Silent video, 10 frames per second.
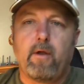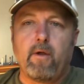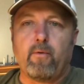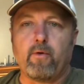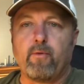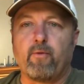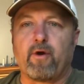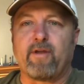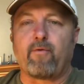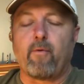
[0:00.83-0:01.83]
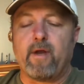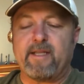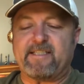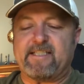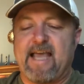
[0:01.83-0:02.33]
Well, good morning, everyone.
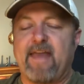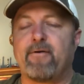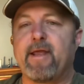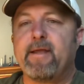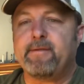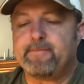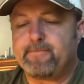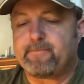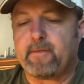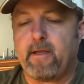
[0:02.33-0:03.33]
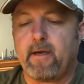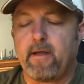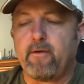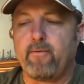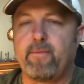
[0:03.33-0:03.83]
It's Saturday, and I
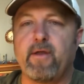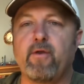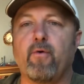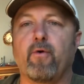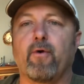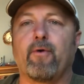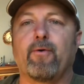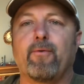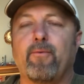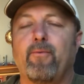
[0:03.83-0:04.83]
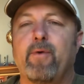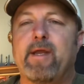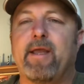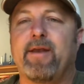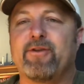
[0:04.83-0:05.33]
hope that your
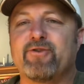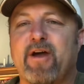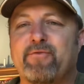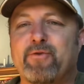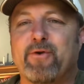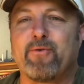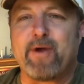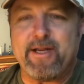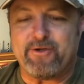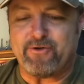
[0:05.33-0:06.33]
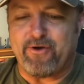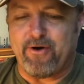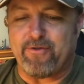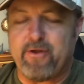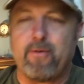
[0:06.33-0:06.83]
weekend is off to a great
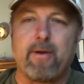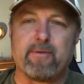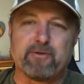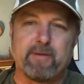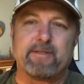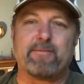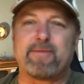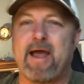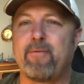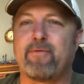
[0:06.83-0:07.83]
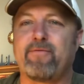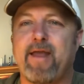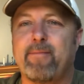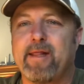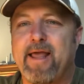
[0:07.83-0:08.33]
start, that you were able to spend some time with
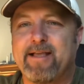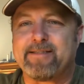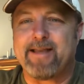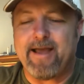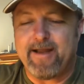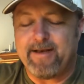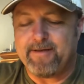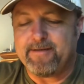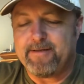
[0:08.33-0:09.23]
family last night, and